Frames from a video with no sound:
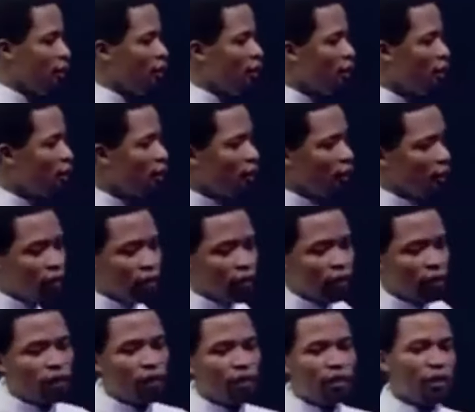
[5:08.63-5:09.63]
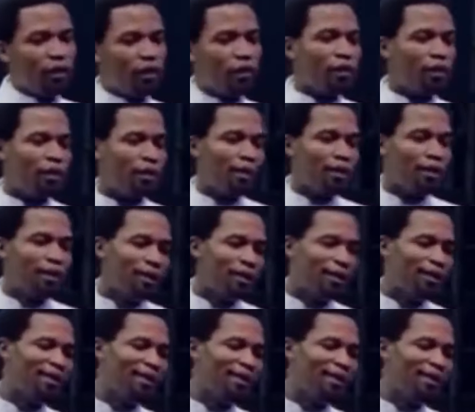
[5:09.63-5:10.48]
Nothing is said.